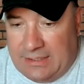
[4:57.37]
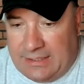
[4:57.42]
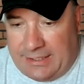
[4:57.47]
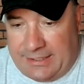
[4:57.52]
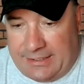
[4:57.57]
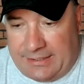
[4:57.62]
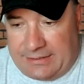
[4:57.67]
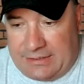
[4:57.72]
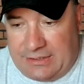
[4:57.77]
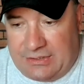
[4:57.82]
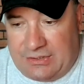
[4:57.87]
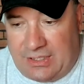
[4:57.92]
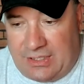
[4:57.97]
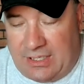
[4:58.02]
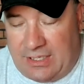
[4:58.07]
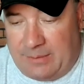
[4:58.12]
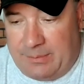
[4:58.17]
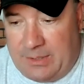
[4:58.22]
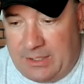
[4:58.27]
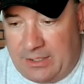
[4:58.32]
Good
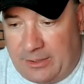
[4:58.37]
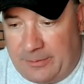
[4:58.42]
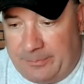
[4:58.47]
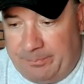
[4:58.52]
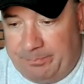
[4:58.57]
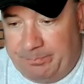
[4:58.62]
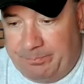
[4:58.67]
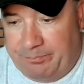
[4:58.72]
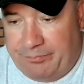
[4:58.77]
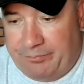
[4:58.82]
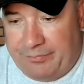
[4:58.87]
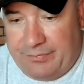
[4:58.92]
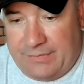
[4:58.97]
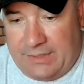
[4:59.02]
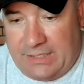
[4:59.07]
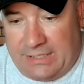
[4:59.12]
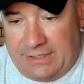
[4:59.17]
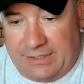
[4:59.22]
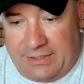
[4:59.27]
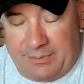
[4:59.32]
job there.
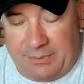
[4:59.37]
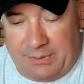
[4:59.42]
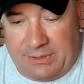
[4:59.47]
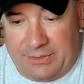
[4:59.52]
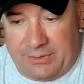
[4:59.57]
And the 3